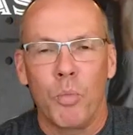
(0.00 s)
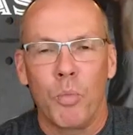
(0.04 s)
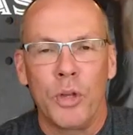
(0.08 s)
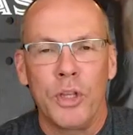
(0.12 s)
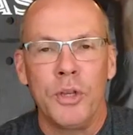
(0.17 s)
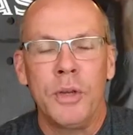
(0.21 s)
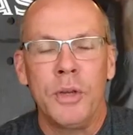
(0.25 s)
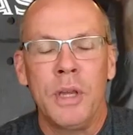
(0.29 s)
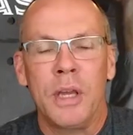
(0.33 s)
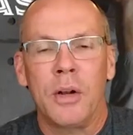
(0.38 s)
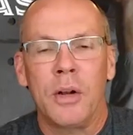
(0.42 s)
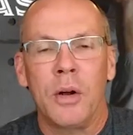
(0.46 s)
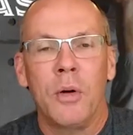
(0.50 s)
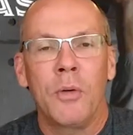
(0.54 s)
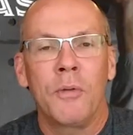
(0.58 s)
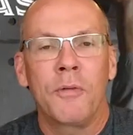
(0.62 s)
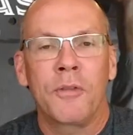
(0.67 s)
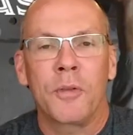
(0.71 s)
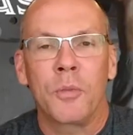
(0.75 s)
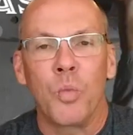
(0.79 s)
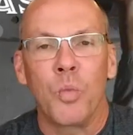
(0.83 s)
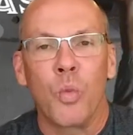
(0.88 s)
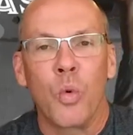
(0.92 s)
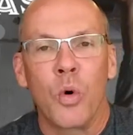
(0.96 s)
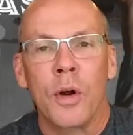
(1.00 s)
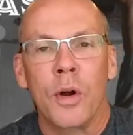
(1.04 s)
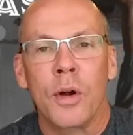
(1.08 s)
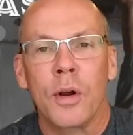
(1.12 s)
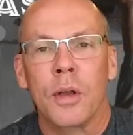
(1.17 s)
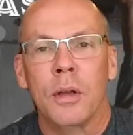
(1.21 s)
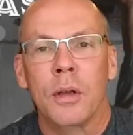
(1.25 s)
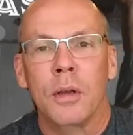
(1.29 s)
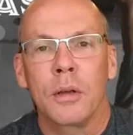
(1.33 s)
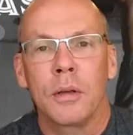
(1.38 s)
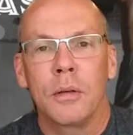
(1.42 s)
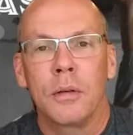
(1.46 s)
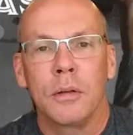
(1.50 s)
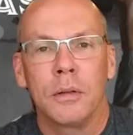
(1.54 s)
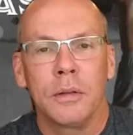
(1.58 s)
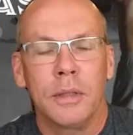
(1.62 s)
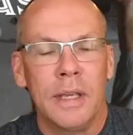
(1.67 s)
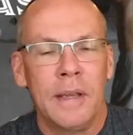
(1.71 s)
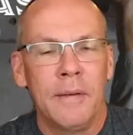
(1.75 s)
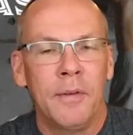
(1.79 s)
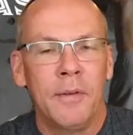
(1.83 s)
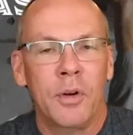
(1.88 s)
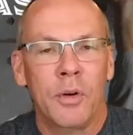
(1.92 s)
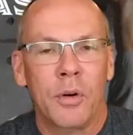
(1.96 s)
When you get home from work,
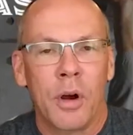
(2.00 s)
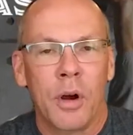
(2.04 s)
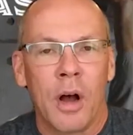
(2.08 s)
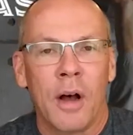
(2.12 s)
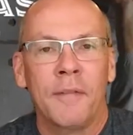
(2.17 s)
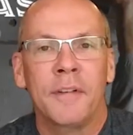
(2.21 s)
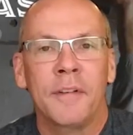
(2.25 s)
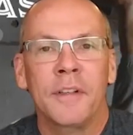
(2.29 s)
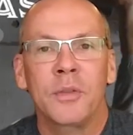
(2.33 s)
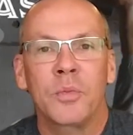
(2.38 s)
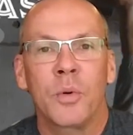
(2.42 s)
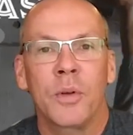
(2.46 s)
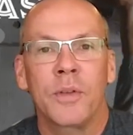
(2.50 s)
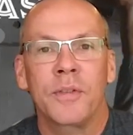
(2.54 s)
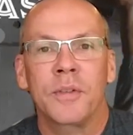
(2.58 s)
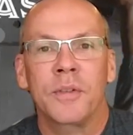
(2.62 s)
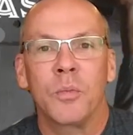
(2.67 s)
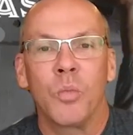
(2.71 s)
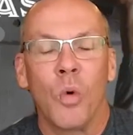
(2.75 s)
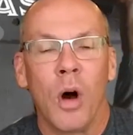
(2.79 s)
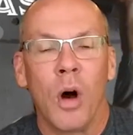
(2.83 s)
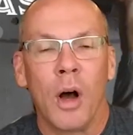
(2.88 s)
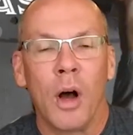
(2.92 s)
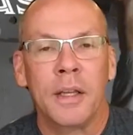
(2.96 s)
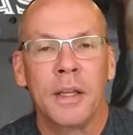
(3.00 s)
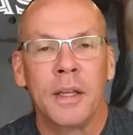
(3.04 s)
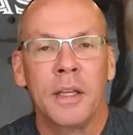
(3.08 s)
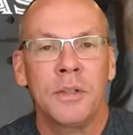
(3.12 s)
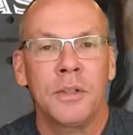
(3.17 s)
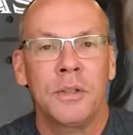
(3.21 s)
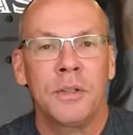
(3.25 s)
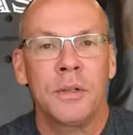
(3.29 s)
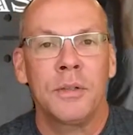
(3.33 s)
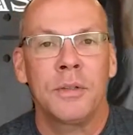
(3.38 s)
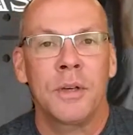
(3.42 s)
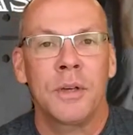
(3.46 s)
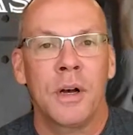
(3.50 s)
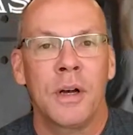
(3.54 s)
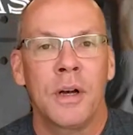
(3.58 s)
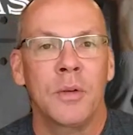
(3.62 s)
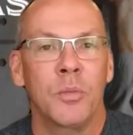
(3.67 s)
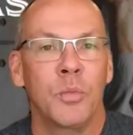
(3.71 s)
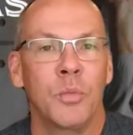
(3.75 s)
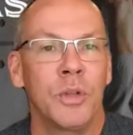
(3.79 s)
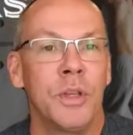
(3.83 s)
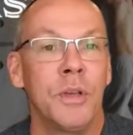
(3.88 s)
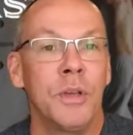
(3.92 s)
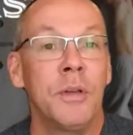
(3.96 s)
leave your office with some walking shoes
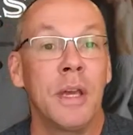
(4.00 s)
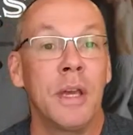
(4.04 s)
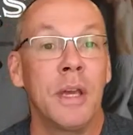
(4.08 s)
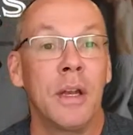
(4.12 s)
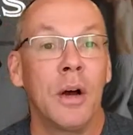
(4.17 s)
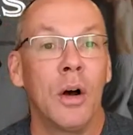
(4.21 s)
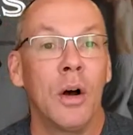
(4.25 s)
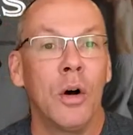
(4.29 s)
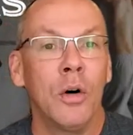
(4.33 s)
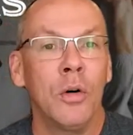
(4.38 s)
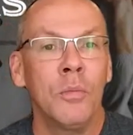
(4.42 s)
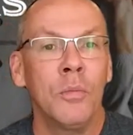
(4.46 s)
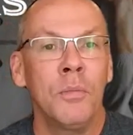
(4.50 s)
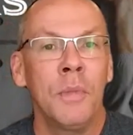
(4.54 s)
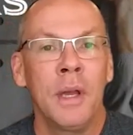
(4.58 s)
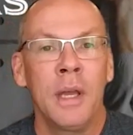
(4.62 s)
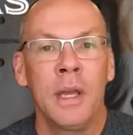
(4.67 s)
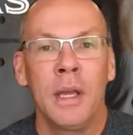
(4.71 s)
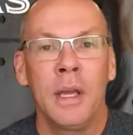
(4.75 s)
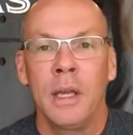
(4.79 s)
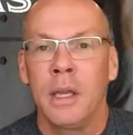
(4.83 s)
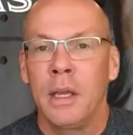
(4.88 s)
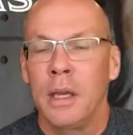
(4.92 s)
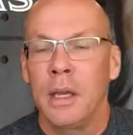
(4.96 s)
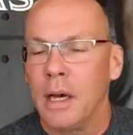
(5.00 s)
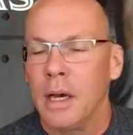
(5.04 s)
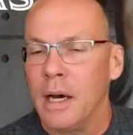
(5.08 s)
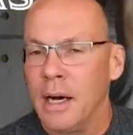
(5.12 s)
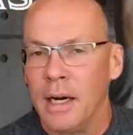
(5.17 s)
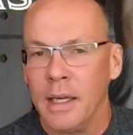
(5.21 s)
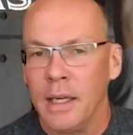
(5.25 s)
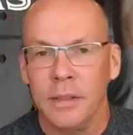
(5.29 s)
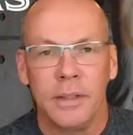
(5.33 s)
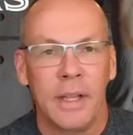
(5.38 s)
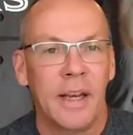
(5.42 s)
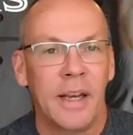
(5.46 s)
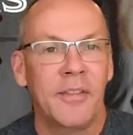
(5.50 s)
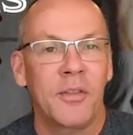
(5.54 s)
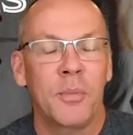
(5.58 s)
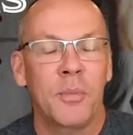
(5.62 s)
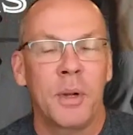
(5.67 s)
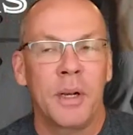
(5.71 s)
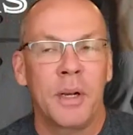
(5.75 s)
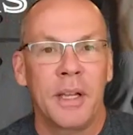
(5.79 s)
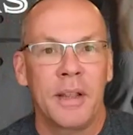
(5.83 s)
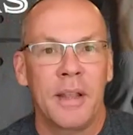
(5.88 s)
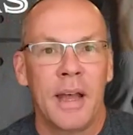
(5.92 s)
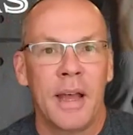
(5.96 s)
on. And when you get home, let
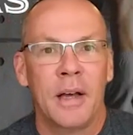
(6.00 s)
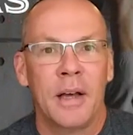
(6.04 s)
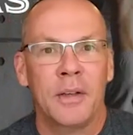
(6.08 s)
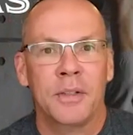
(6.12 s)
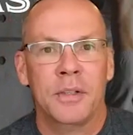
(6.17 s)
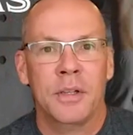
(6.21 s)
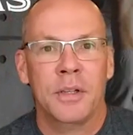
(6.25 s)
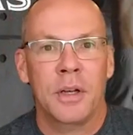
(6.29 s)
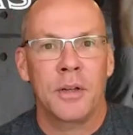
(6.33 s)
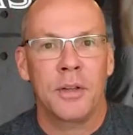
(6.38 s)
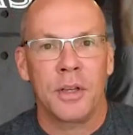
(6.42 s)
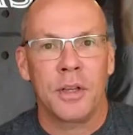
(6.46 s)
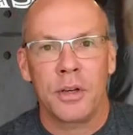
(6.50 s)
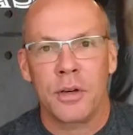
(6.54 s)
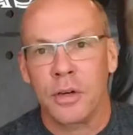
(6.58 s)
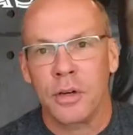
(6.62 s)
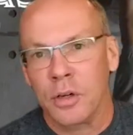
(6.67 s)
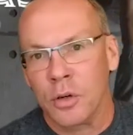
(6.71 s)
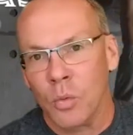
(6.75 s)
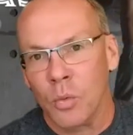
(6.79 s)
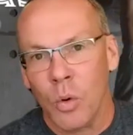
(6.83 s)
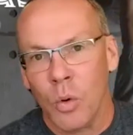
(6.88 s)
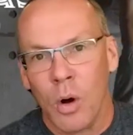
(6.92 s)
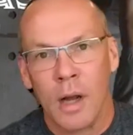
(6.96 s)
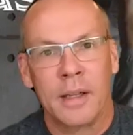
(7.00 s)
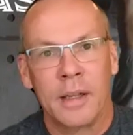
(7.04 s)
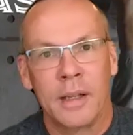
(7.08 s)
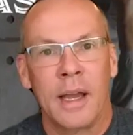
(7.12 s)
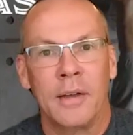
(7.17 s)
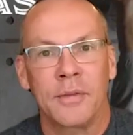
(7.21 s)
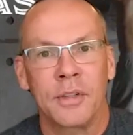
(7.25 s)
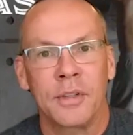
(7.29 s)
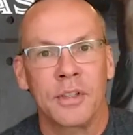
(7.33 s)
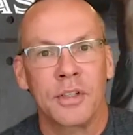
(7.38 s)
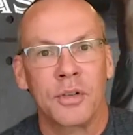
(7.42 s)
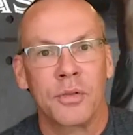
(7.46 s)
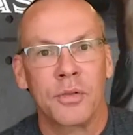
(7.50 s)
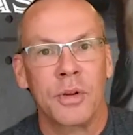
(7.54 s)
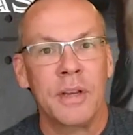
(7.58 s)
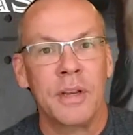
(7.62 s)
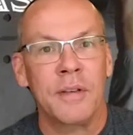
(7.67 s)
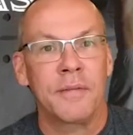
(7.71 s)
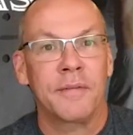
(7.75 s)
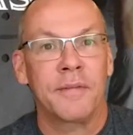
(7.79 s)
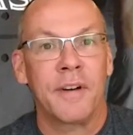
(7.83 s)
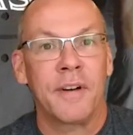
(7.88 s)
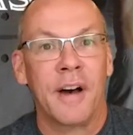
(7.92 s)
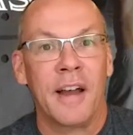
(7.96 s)
everybody in the house know that you're going to walk down the
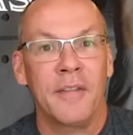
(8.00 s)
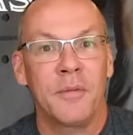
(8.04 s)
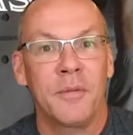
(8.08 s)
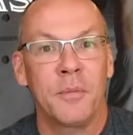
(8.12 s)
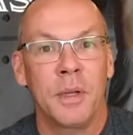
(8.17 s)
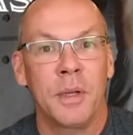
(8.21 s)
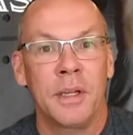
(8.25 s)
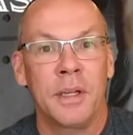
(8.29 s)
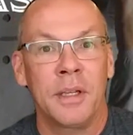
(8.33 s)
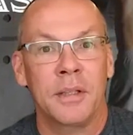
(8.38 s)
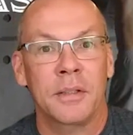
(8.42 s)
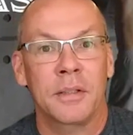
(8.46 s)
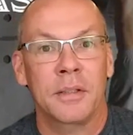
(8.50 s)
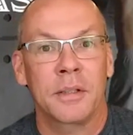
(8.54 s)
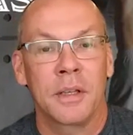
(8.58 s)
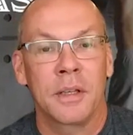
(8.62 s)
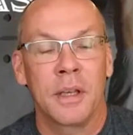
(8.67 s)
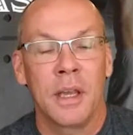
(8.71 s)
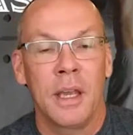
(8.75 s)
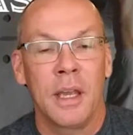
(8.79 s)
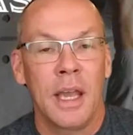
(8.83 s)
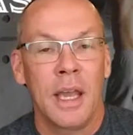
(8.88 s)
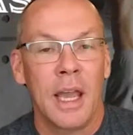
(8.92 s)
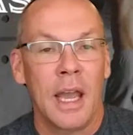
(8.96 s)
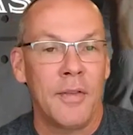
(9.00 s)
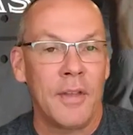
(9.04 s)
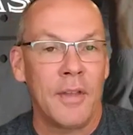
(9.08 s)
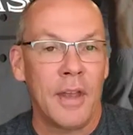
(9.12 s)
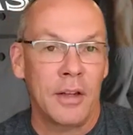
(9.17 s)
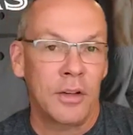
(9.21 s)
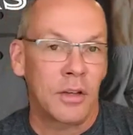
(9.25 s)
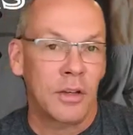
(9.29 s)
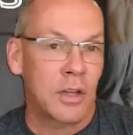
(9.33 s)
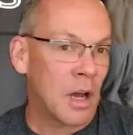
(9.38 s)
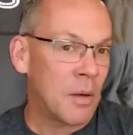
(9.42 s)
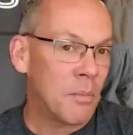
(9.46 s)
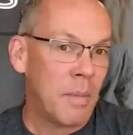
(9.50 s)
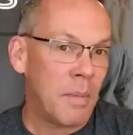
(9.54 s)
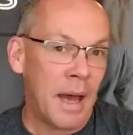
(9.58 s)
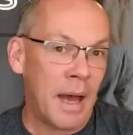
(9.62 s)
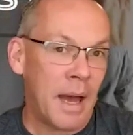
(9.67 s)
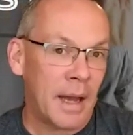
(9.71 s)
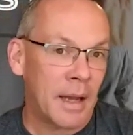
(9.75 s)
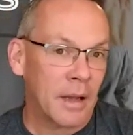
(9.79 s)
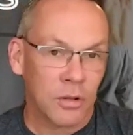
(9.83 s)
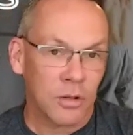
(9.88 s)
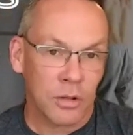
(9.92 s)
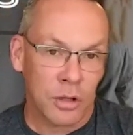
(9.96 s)
street 5 minutes and then come
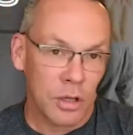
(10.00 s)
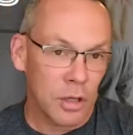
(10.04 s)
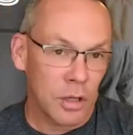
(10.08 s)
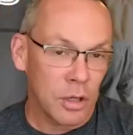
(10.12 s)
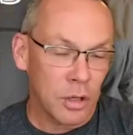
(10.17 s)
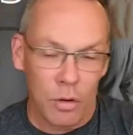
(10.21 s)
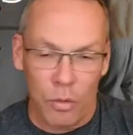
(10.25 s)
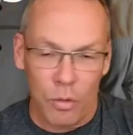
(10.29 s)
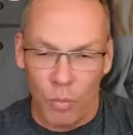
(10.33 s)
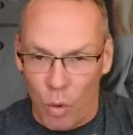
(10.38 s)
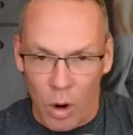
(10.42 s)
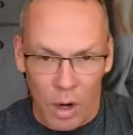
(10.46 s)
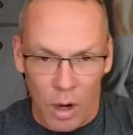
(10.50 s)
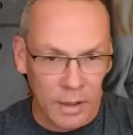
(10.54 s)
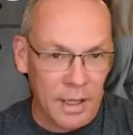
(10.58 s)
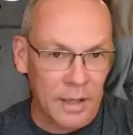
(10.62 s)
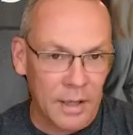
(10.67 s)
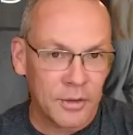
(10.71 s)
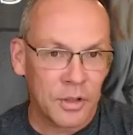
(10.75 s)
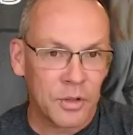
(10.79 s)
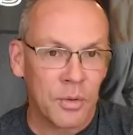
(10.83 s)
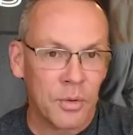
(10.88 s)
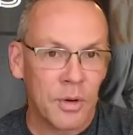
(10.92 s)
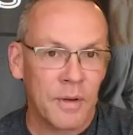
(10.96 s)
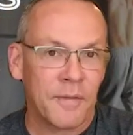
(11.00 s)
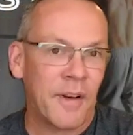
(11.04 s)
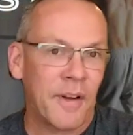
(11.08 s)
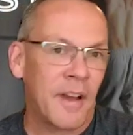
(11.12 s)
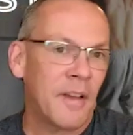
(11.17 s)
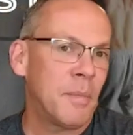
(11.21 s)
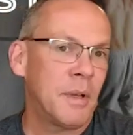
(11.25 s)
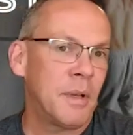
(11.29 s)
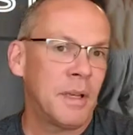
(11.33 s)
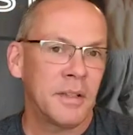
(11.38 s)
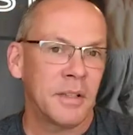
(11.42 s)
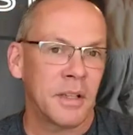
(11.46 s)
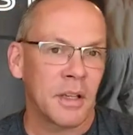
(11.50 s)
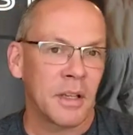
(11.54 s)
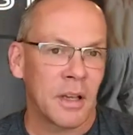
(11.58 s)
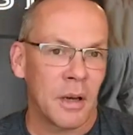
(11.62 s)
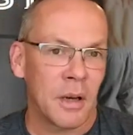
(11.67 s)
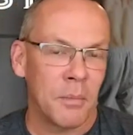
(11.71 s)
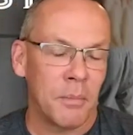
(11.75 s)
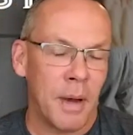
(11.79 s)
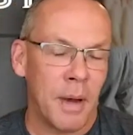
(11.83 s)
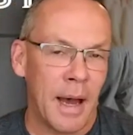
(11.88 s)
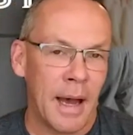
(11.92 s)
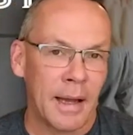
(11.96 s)
back, walk down the street 5 minutes
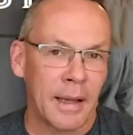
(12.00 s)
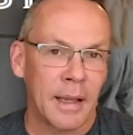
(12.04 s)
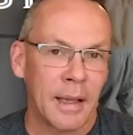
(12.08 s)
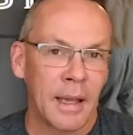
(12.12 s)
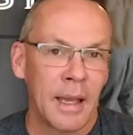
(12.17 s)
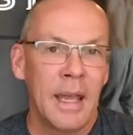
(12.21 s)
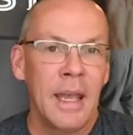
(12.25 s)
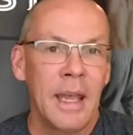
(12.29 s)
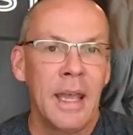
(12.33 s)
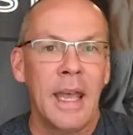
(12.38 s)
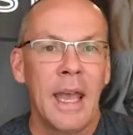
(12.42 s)
and come back.